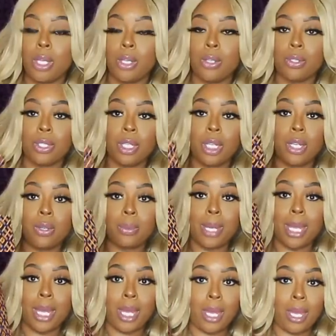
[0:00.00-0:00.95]
here's another
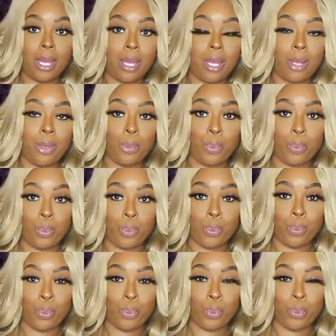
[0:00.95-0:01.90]
bag
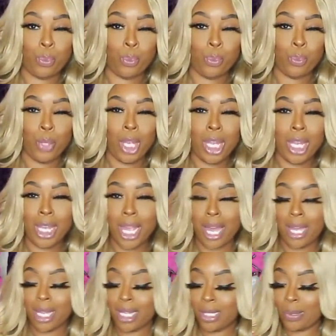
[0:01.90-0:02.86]
Okay,
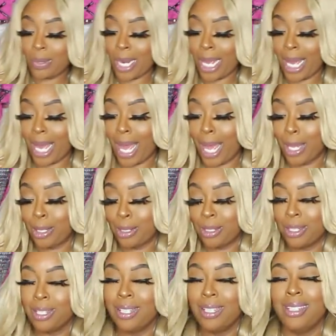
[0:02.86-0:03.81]
y'all guess what i got
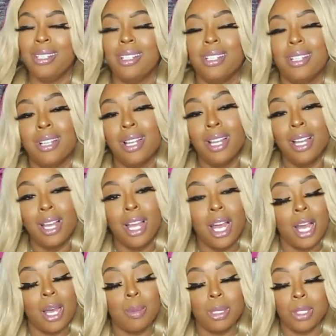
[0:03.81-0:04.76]

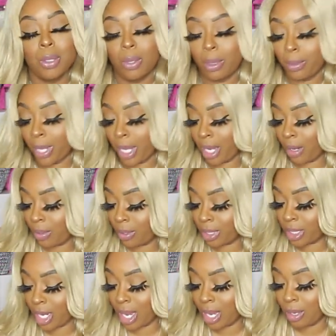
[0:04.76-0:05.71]
i'm so
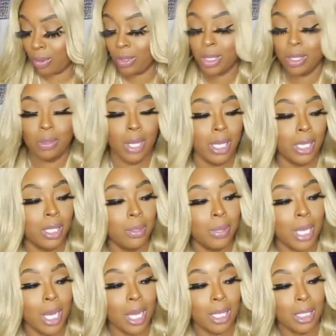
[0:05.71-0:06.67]
embarrassed y'all what do i need
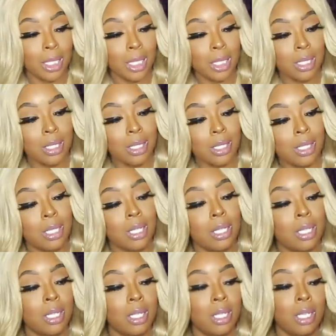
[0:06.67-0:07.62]
with all
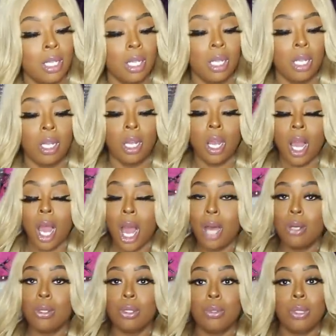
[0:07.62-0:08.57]
this i
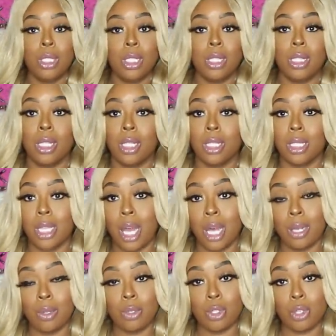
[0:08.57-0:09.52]
don't do nothing else
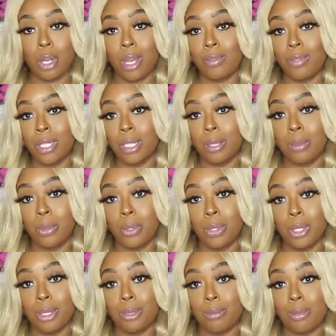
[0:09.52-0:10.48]
i don't travel
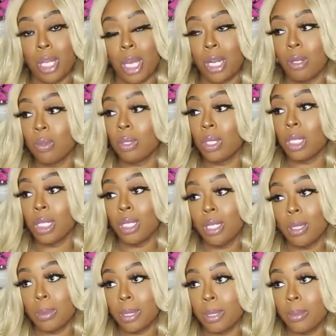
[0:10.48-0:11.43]
anymore i don't
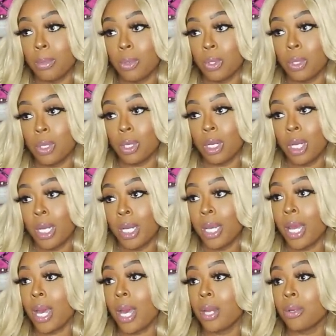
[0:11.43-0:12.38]
club anymore
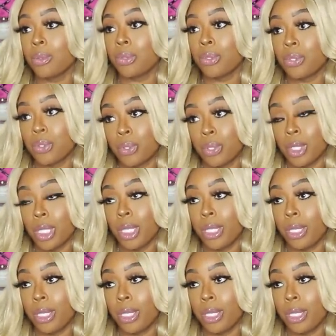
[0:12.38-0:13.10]
i don't drink